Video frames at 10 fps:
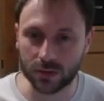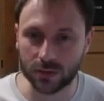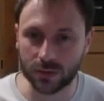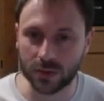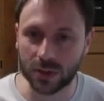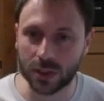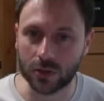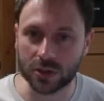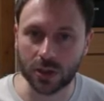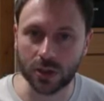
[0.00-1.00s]

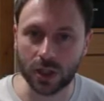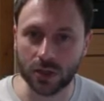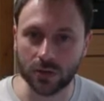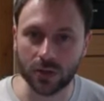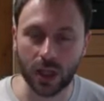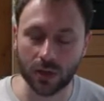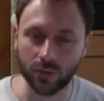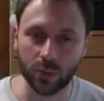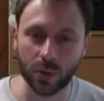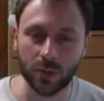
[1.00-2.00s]
details here, and like
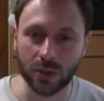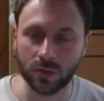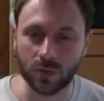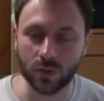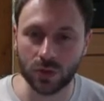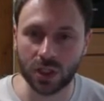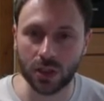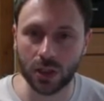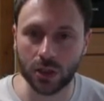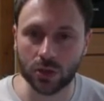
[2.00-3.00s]
probably 10
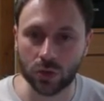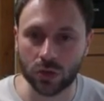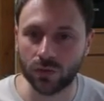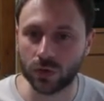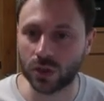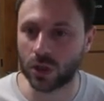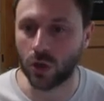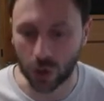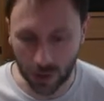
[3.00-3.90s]
layers only for the clock.